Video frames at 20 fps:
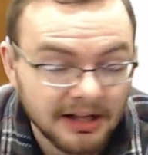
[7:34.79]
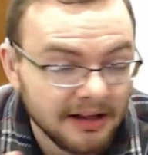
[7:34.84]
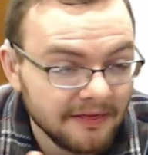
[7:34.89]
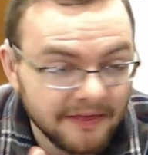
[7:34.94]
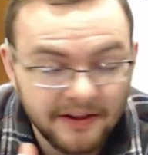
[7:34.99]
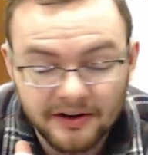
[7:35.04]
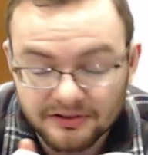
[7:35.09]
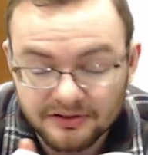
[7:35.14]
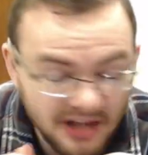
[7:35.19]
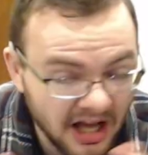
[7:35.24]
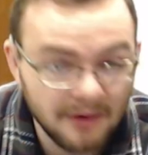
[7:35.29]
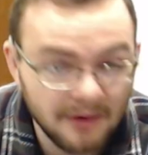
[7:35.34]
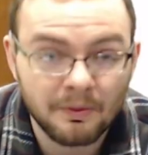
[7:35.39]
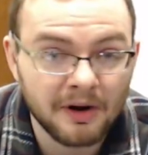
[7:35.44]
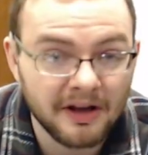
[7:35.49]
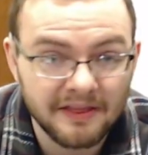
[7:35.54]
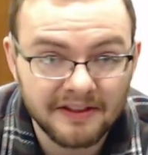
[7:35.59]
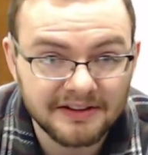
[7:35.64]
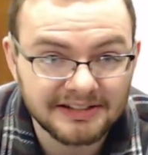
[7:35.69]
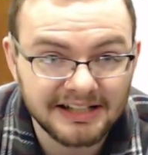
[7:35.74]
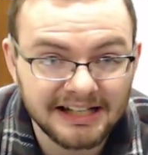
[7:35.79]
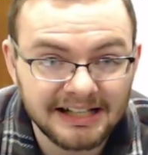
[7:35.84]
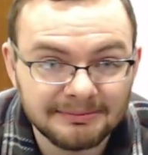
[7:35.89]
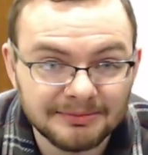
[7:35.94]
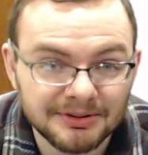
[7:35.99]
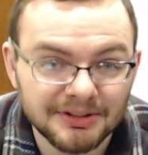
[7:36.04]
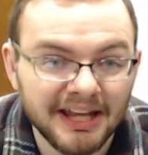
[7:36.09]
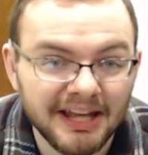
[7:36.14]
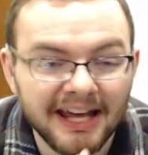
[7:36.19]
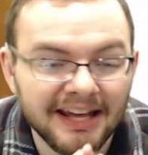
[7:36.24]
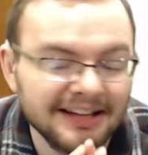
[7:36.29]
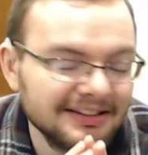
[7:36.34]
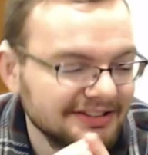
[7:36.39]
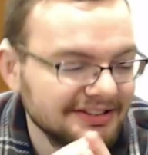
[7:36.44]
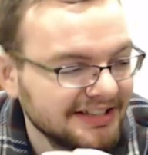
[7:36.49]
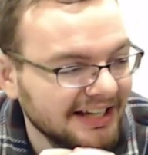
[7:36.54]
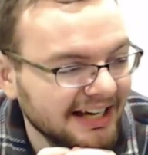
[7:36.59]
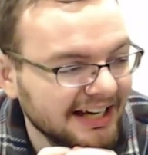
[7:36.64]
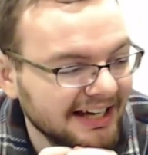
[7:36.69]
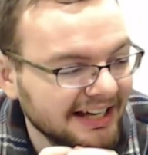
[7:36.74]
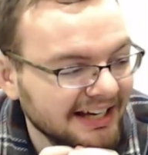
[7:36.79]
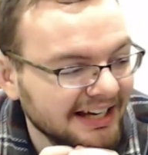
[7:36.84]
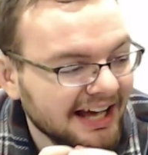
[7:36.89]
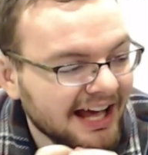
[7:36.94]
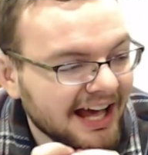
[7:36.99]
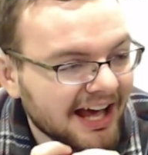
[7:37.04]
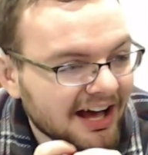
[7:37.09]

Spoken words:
They're not one and the same. You can't say,